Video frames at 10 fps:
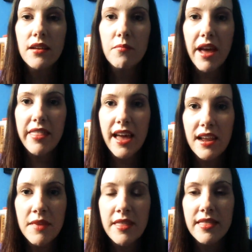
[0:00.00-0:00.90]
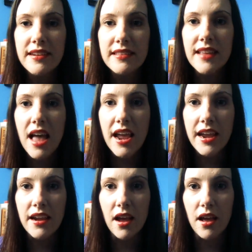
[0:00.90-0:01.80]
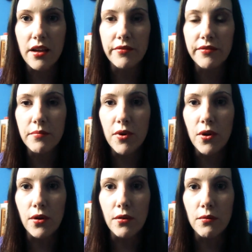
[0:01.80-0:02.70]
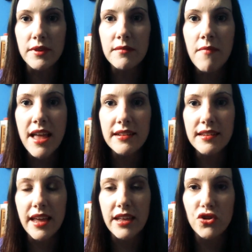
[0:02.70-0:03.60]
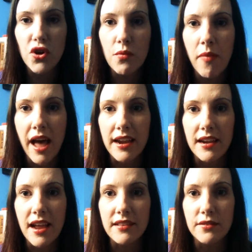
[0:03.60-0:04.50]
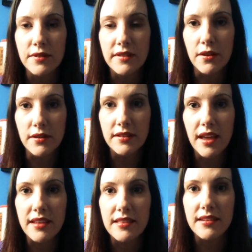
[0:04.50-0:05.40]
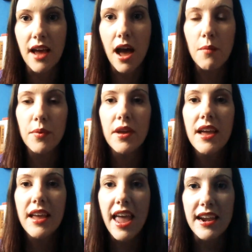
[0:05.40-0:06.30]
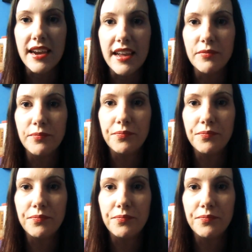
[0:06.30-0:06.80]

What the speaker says: By that I mean the design of the poll was meant to get Joe Biden as a result, as the top candidate.